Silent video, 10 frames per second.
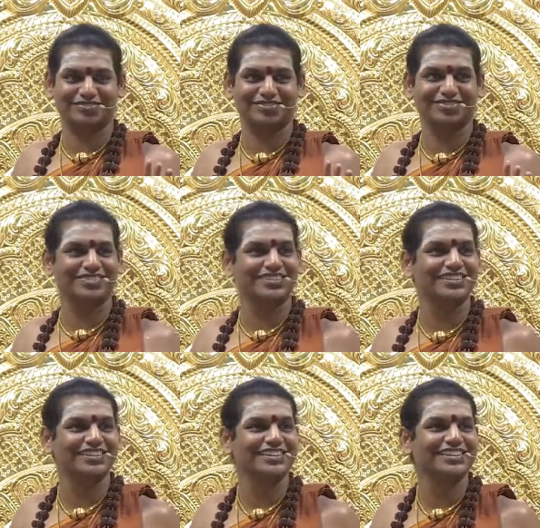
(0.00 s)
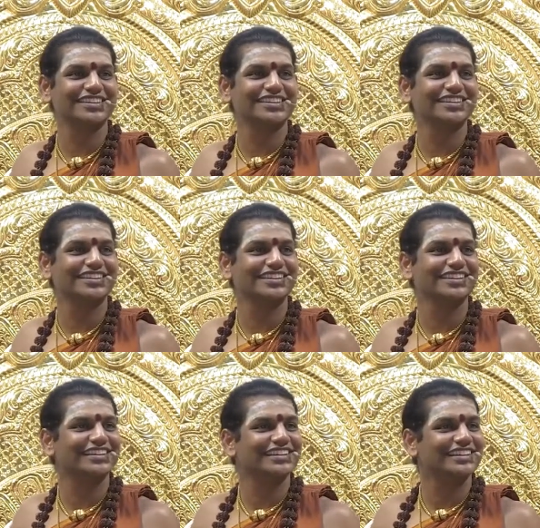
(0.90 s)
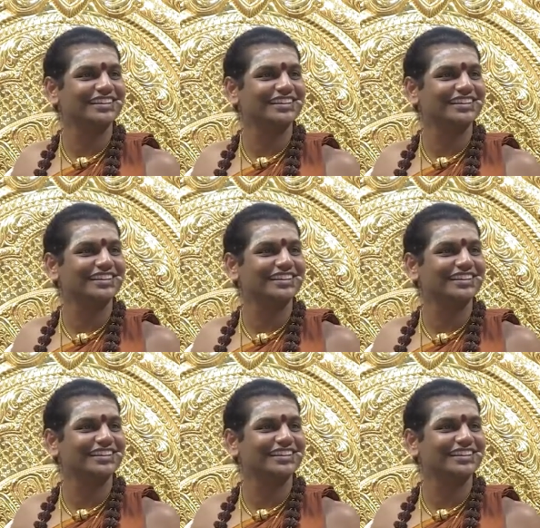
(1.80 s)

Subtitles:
Nothing is said.